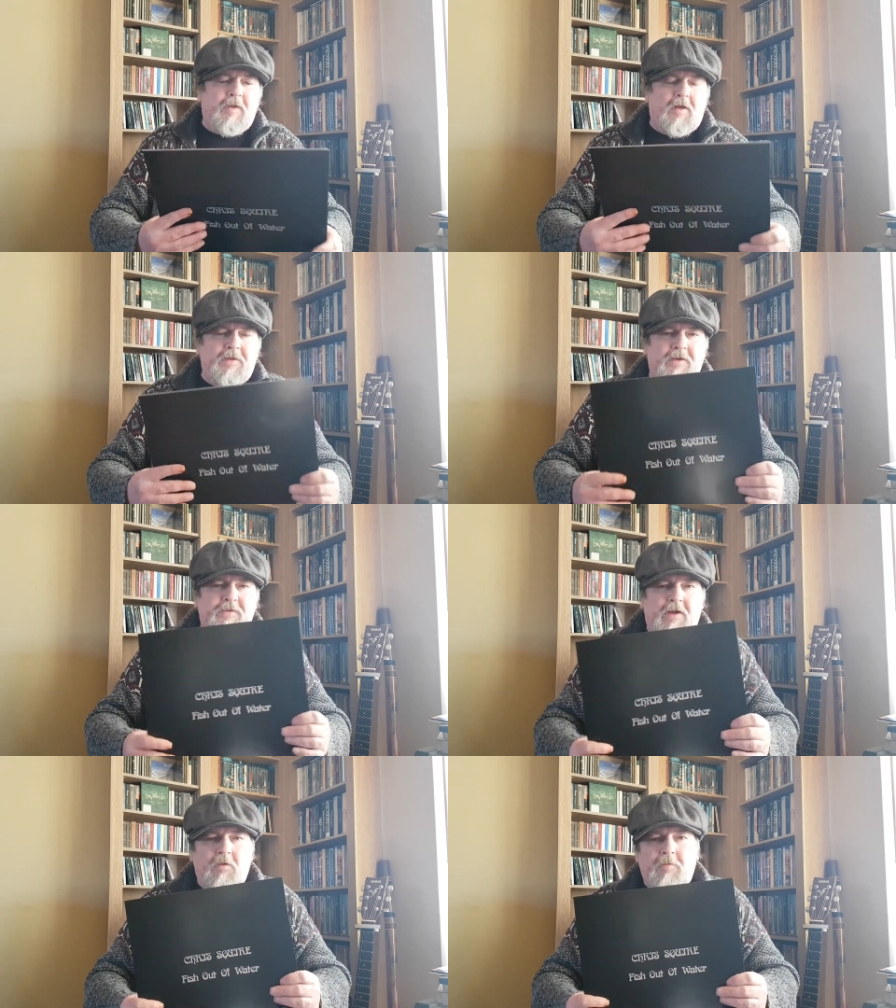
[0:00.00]
on
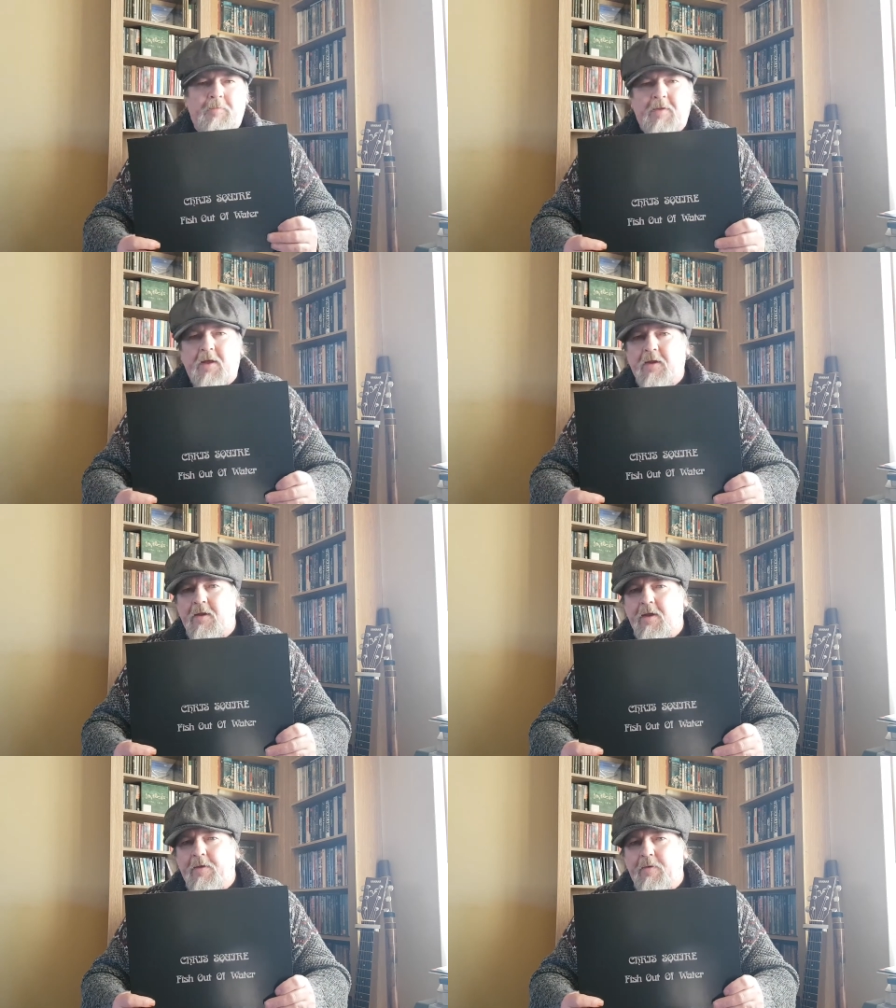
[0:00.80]
this album,
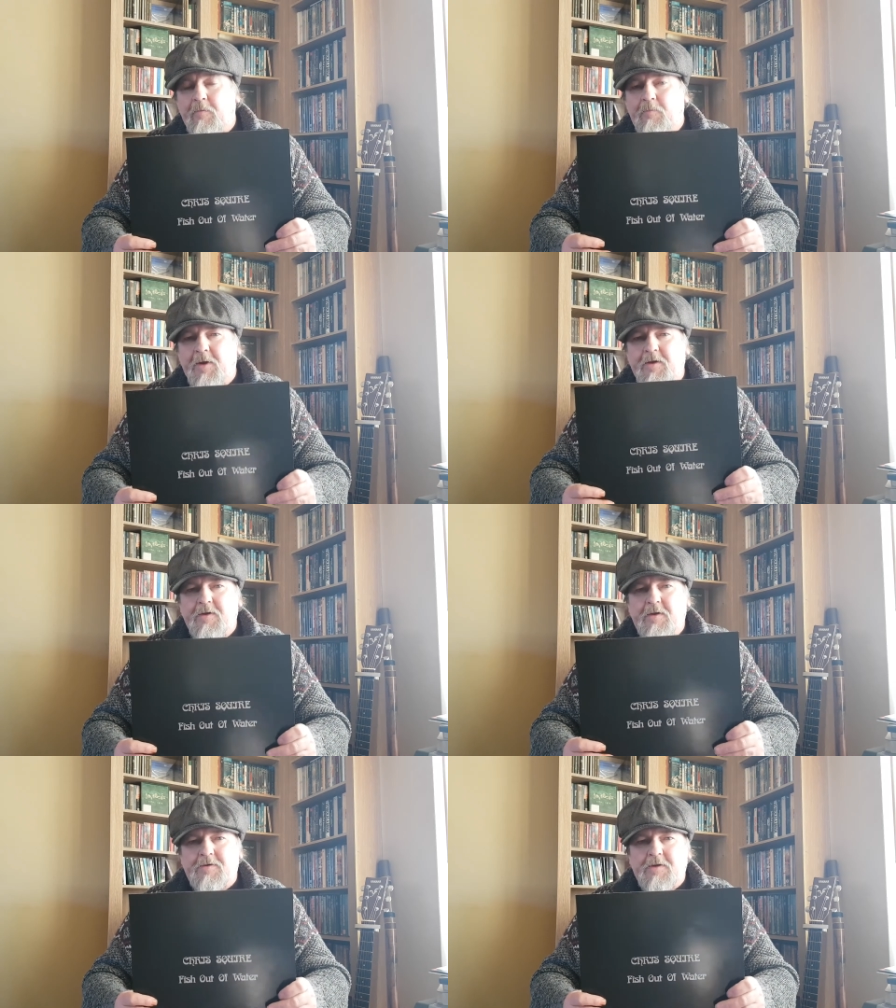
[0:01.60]
and a big
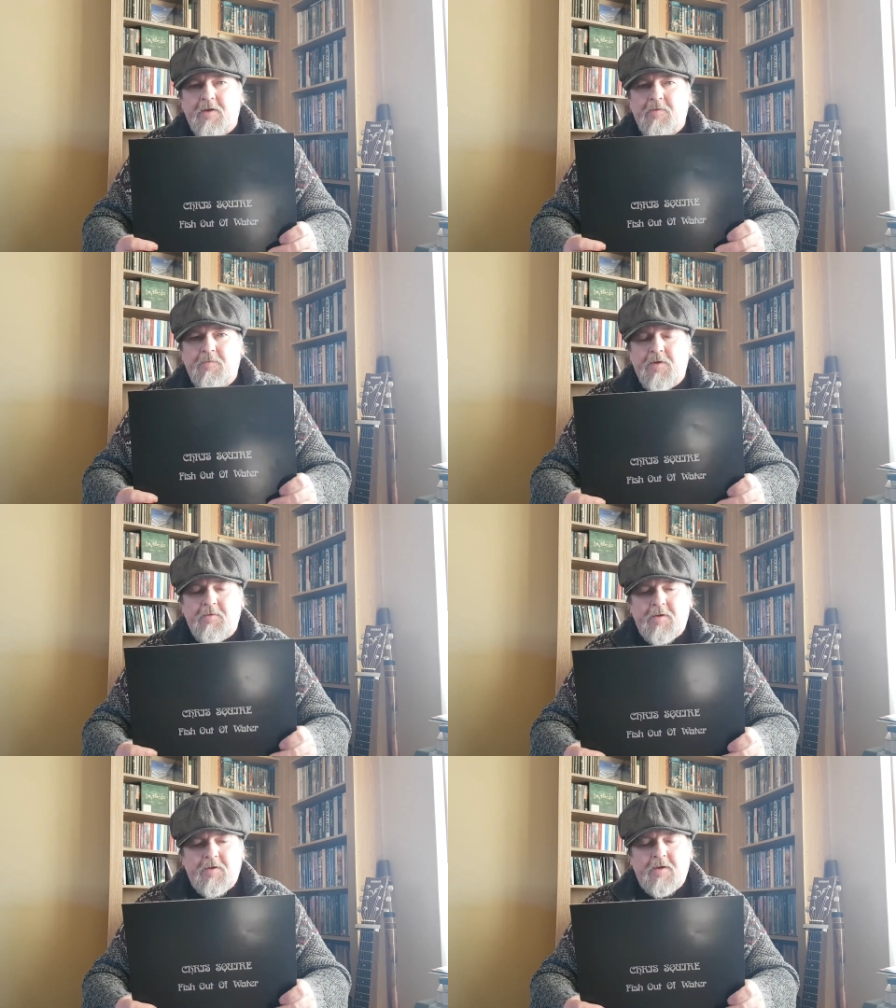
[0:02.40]
detailed review,
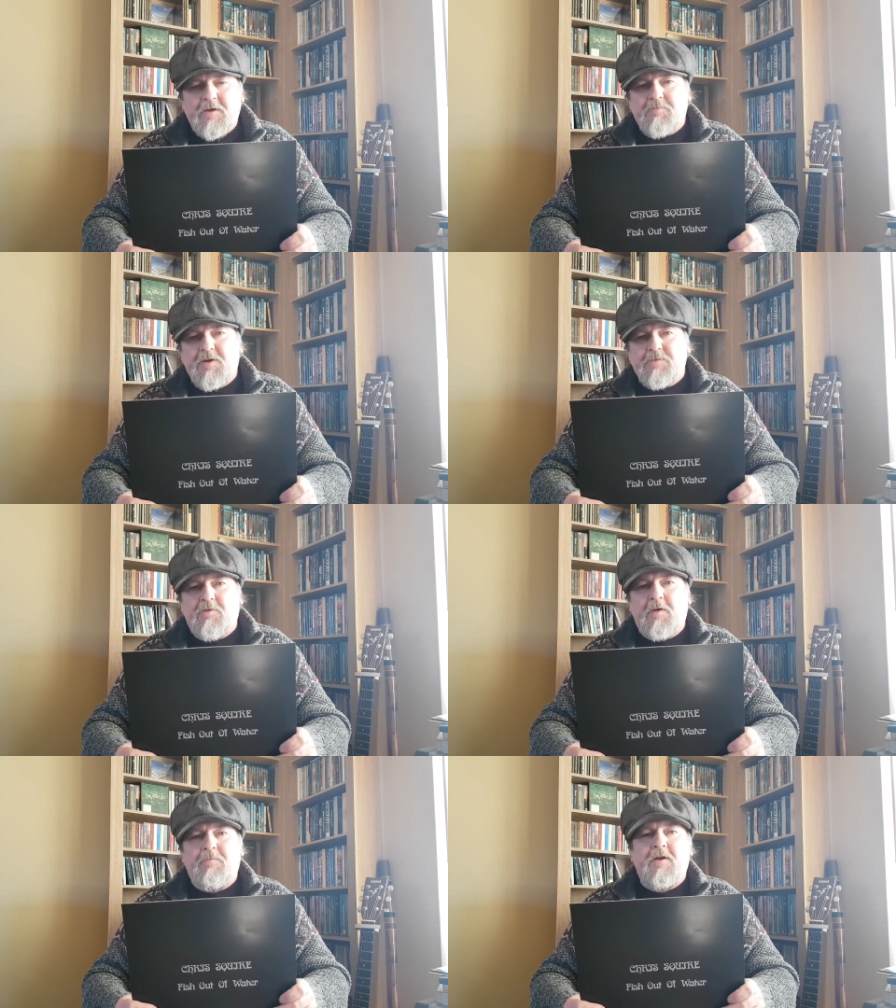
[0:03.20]
and expressed
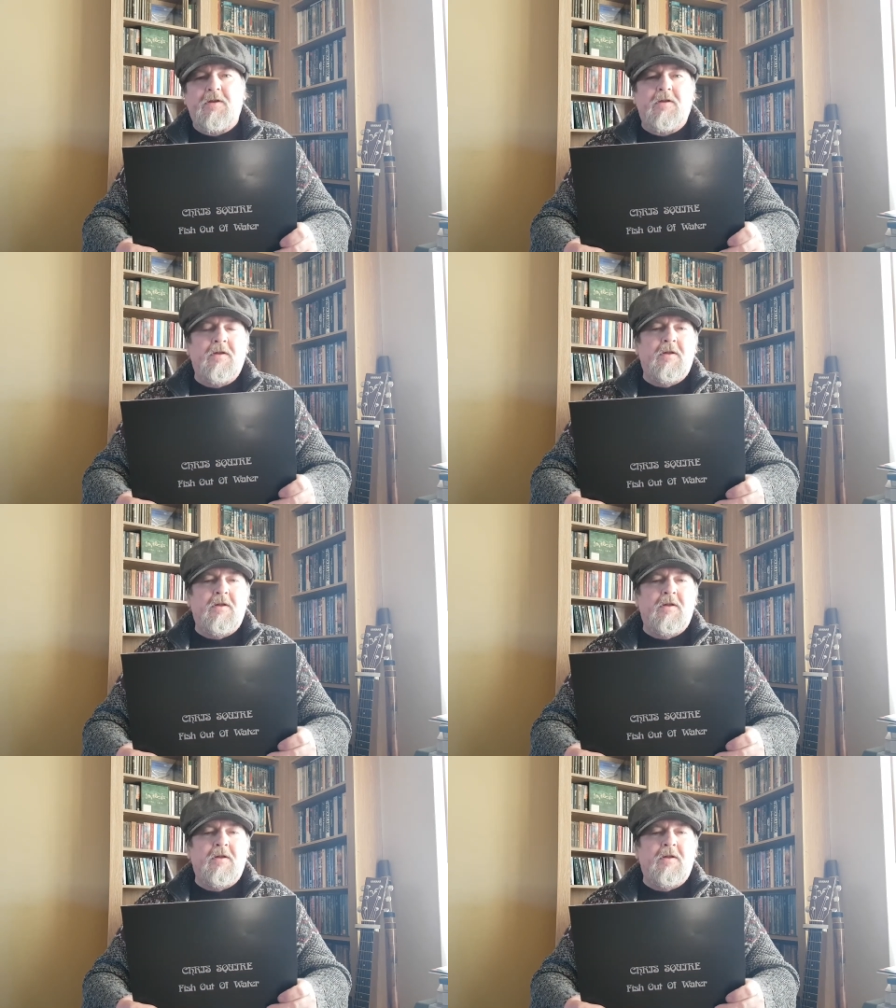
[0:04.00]
my opinion